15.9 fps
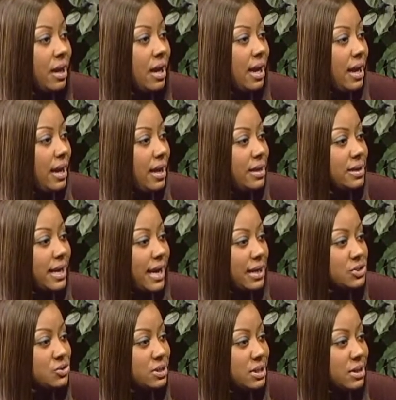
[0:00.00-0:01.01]
And
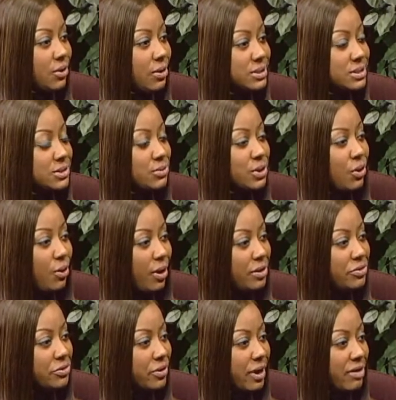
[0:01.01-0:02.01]
naturally, also an author.